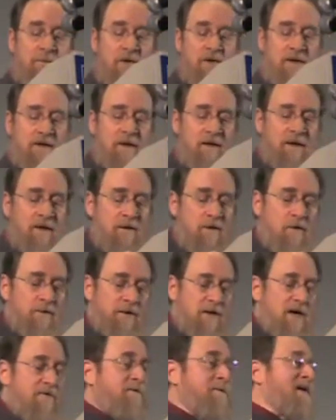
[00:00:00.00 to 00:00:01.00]
book called
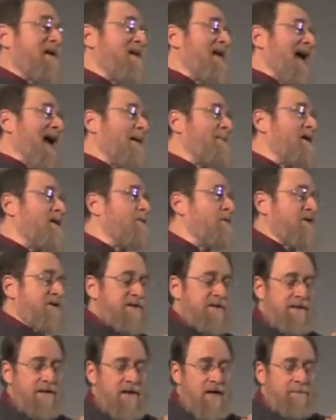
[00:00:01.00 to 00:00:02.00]
The Governmental Habit, which
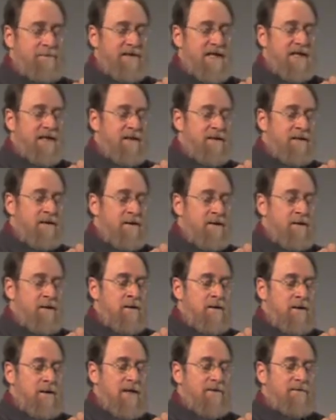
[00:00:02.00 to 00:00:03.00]
has been updated,
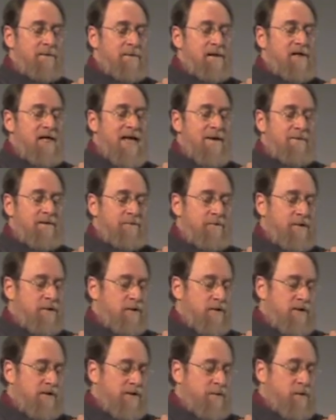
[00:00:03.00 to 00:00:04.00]
The Governmental Habit
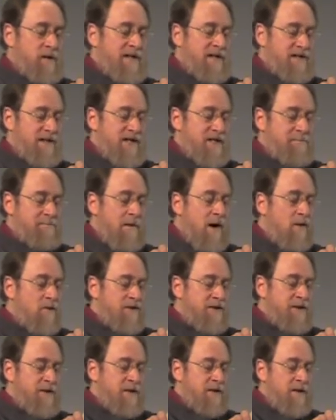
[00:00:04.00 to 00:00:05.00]
Redux, where he says
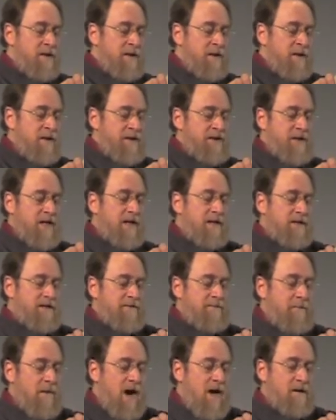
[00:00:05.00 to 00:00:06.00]
most studies
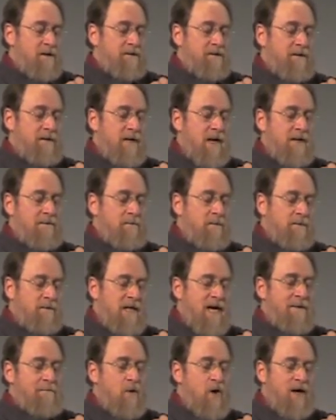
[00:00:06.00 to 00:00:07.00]
of modern
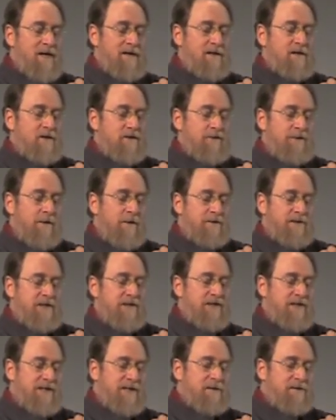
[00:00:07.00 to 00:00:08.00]
non-market controls
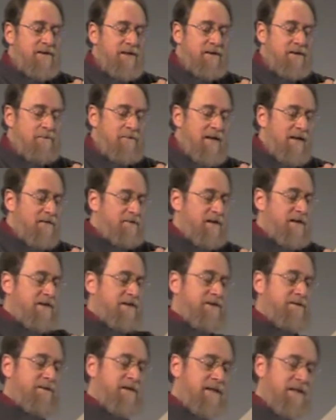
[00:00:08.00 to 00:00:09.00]
consider that the relevant
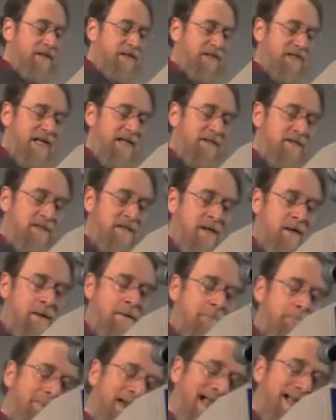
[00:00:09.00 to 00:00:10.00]
history extends
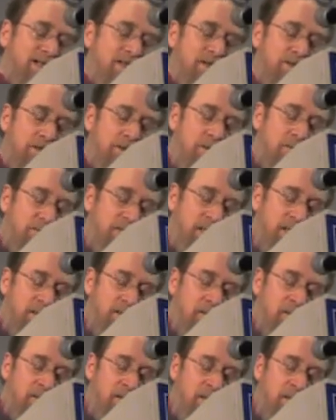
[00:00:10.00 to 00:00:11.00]
back to the New
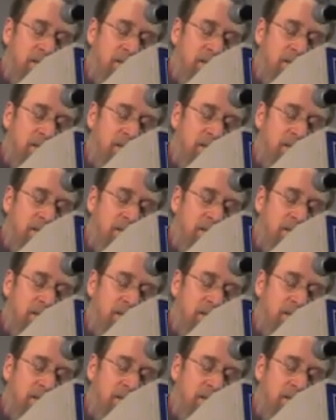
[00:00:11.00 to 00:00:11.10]
Deal.